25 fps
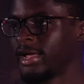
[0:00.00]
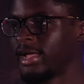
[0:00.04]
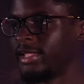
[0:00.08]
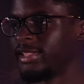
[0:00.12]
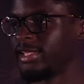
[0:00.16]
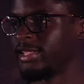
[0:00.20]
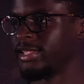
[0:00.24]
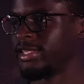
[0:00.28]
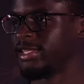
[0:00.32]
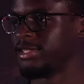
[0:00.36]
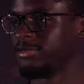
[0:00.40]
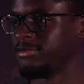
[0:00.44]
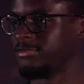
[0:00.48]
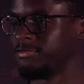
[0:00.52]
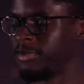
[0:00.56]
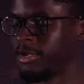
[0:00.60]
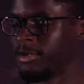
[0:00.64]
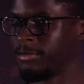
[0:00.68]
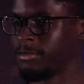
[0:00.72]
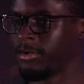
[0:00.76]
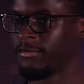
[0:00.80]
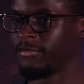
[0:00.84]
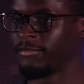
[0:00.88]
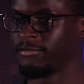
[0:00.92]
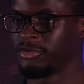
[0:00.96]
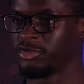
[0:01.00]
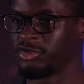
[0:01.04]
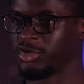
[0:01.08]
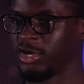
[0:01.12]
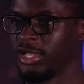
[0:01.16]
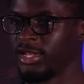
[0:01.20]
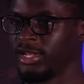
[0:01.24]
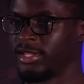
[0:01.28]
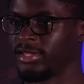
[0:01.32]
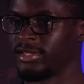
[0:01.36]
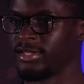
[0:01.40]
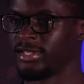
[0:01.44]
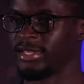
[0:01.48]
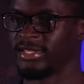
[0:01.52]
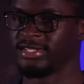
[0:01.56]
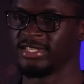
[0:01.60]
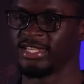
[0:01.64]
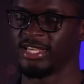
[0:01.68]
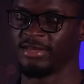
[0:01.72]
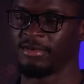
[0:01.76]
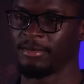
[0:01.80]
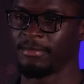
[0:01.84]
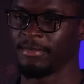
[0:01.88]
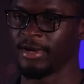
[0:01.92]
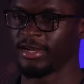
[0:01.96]
and then he'd pick me up from training and
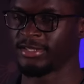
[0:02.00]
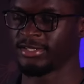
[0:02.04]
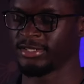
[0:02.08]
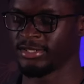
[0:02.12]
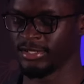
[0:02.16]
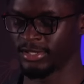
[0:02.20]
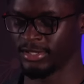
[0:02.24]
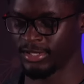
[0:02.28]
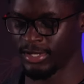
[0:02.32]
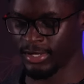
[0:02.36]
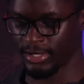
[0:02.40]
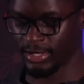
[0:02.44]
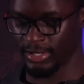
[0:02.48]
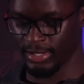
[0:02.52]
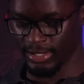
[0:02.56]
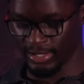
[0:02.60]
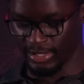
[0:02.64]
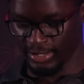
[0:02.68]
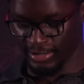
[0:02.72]
take me back to the dock.